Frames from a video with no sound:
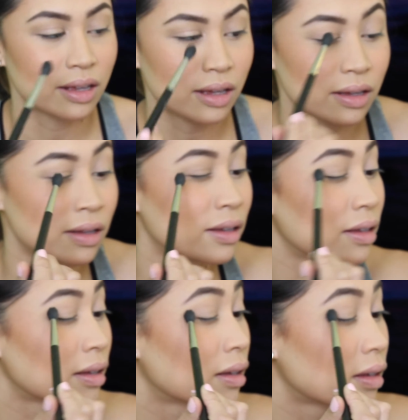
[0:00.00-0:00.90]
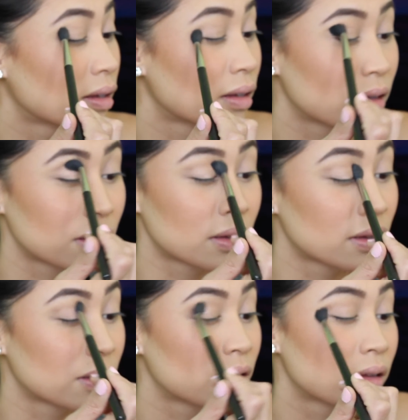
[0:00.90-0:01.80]
I'm just gonna blend that out
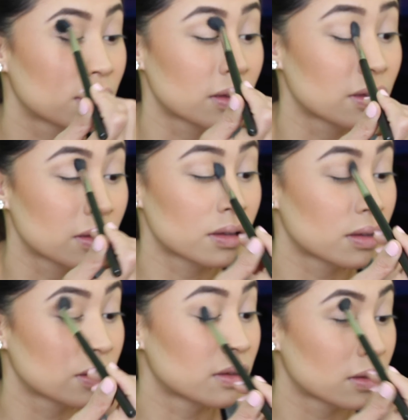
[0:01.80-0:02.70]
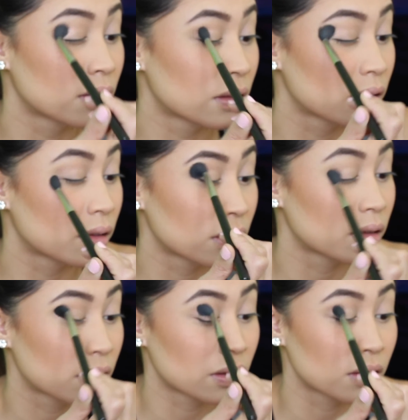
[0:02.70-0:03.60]
with the same MAC
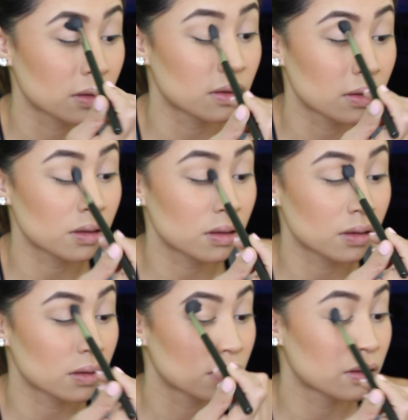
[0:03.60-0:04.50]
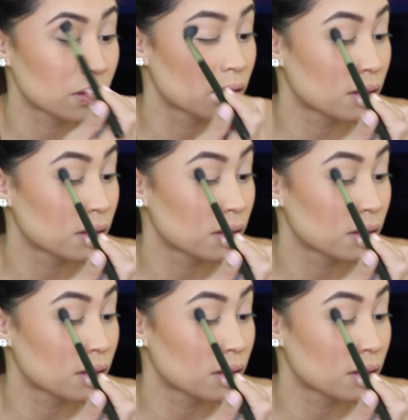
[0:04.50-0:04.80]
224 that I used in my crease